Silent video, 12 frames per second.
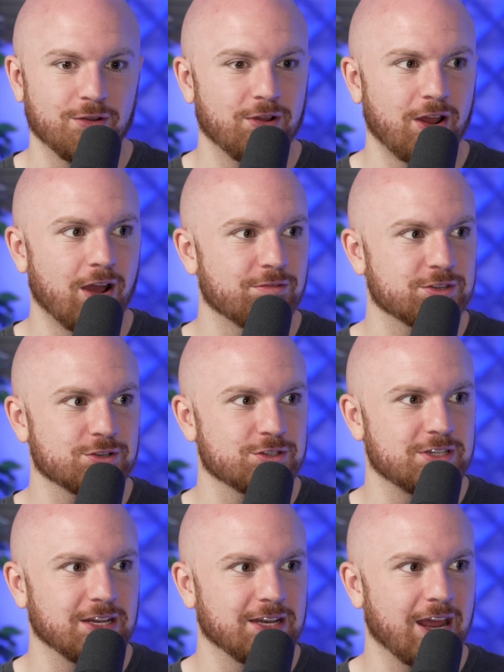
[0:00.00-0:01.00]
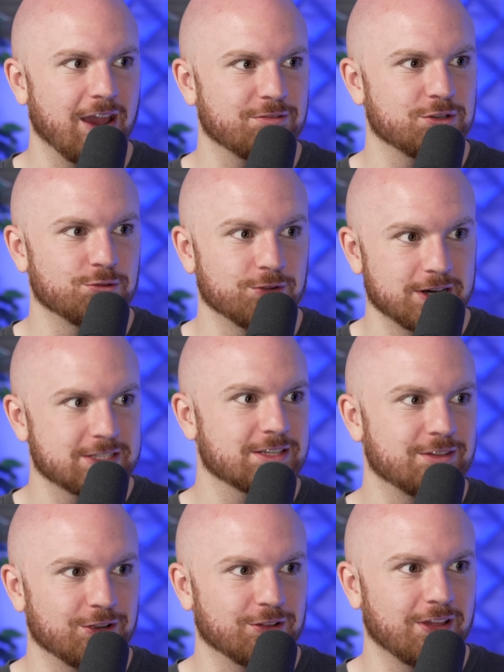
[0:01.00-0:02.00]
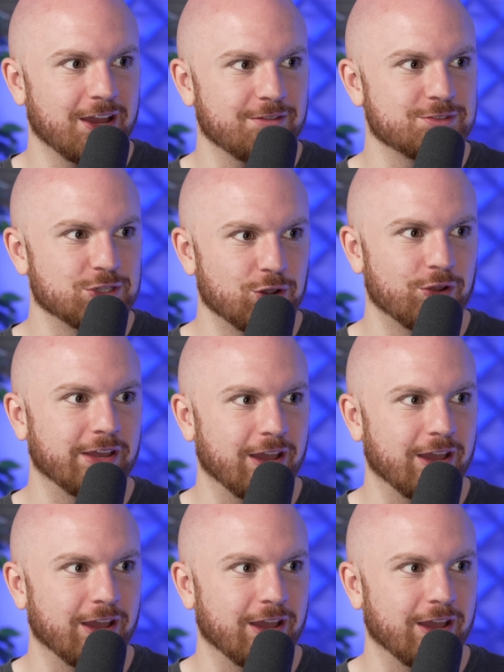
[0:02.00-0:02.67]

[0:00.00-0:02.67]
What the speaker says: officers didn't have to risk their lives going